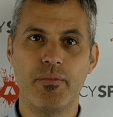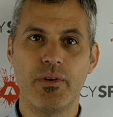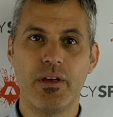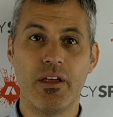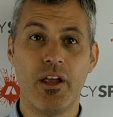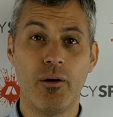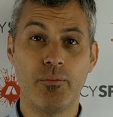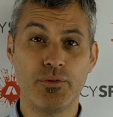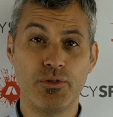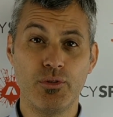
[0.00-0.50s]
It
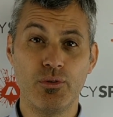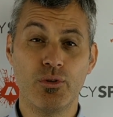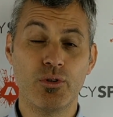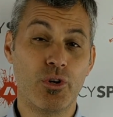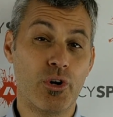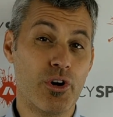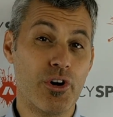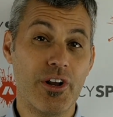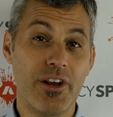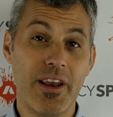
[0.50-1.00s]
helps you
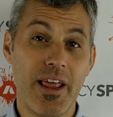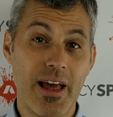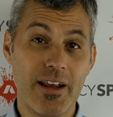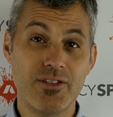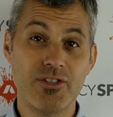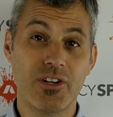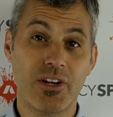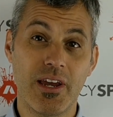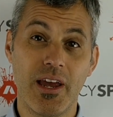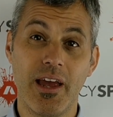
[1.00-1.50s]
learn and
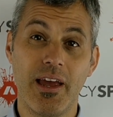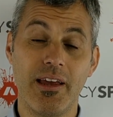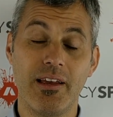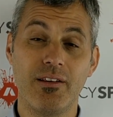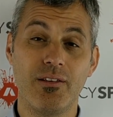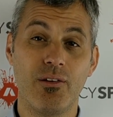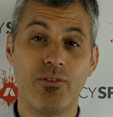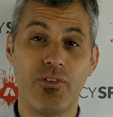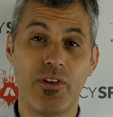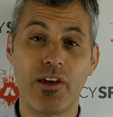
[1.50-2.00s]

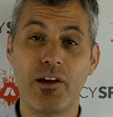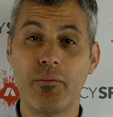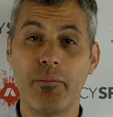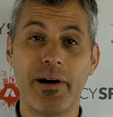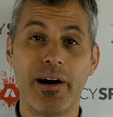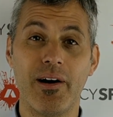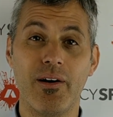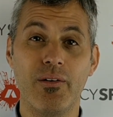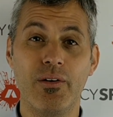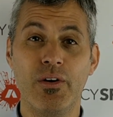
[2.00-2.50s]
educate. You think
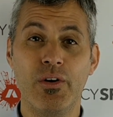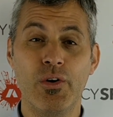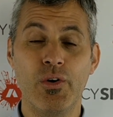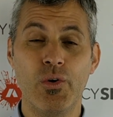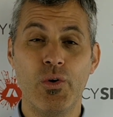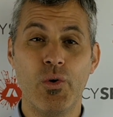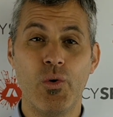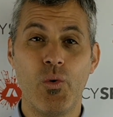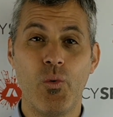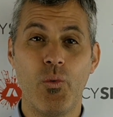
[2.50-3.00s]
about
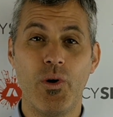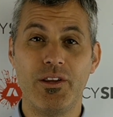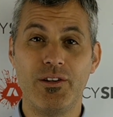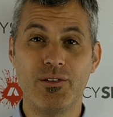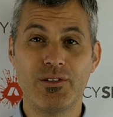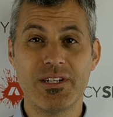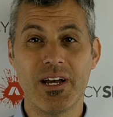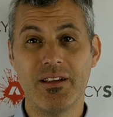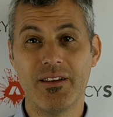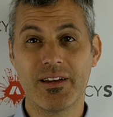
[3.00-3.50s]
when
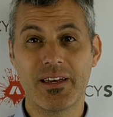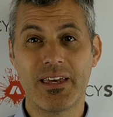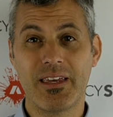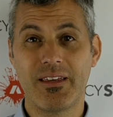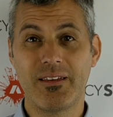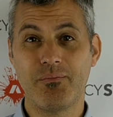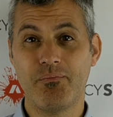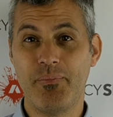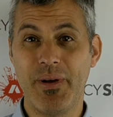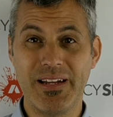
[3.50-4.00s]
you tell a
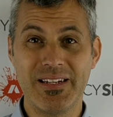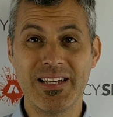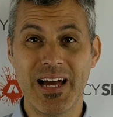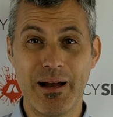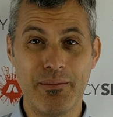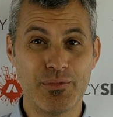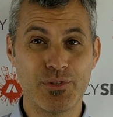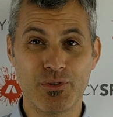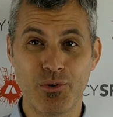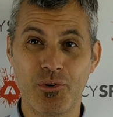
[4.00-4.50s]

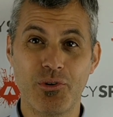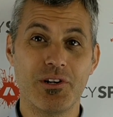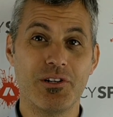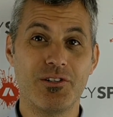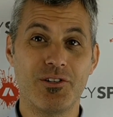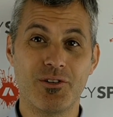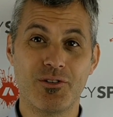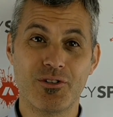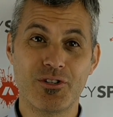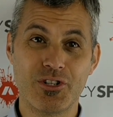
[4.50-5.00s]
bedtime story
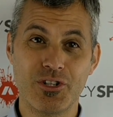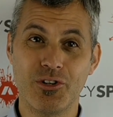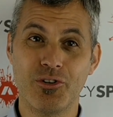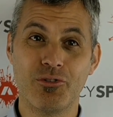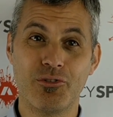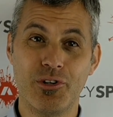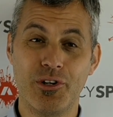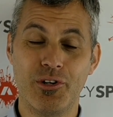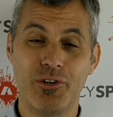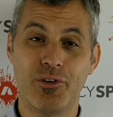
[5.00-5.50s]
to your
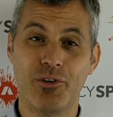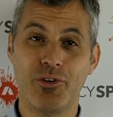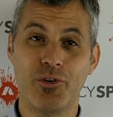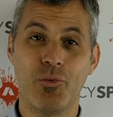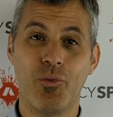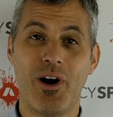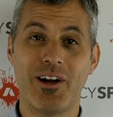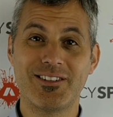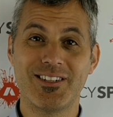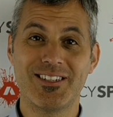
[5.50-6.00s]
children or you
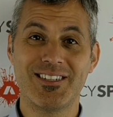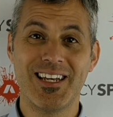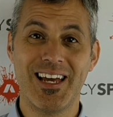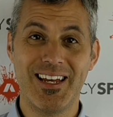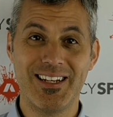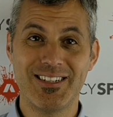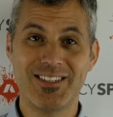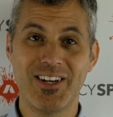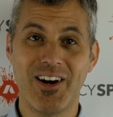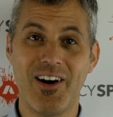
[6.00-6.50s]
watch a
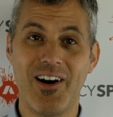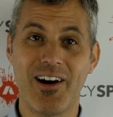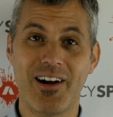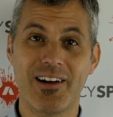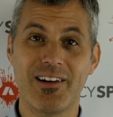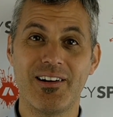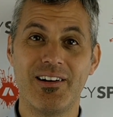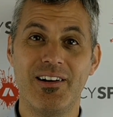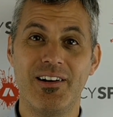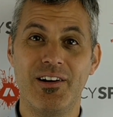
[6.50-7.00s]
TED
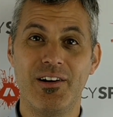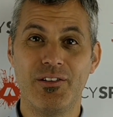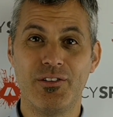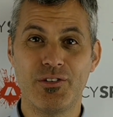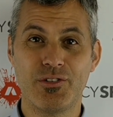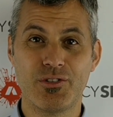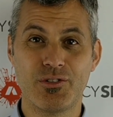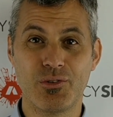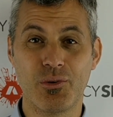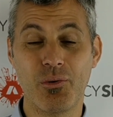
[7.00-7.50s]
Talk,
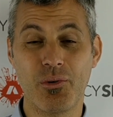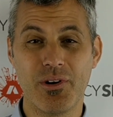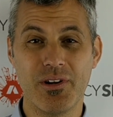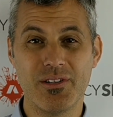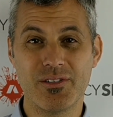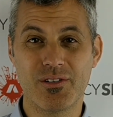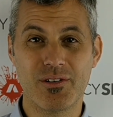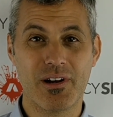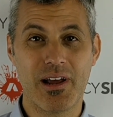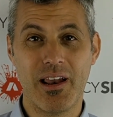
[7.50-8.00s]
the
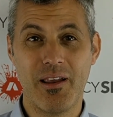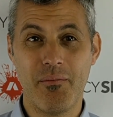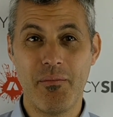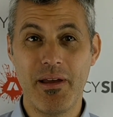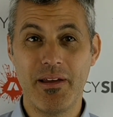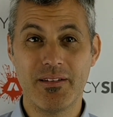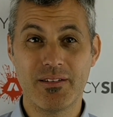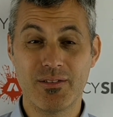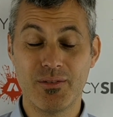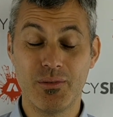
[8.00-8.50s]
stories are kind of
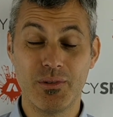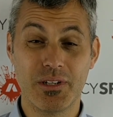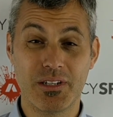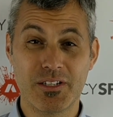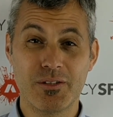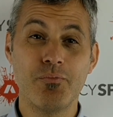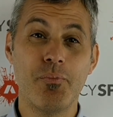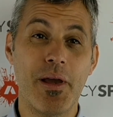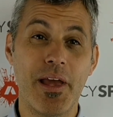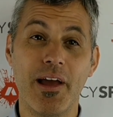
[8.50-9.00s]
meant to
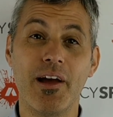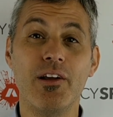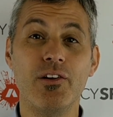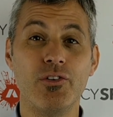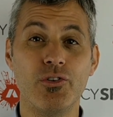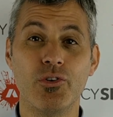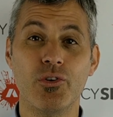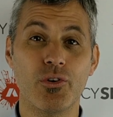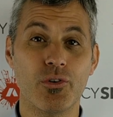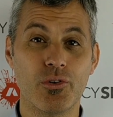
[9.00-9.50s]

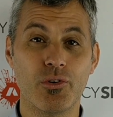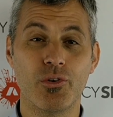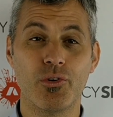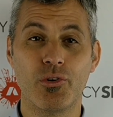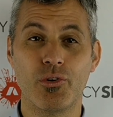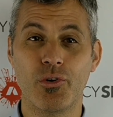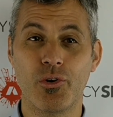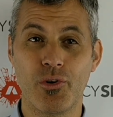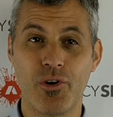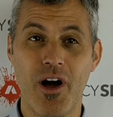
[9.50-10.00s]
expand
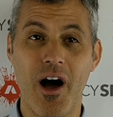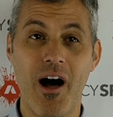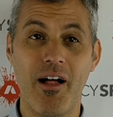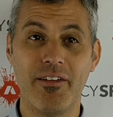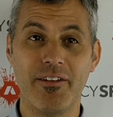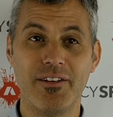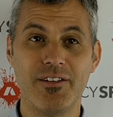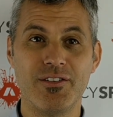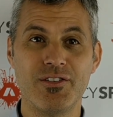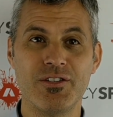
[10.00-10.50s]
your
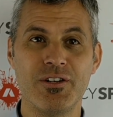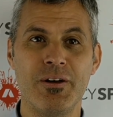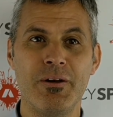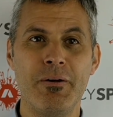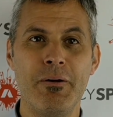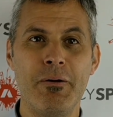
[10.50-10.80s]
knowledge.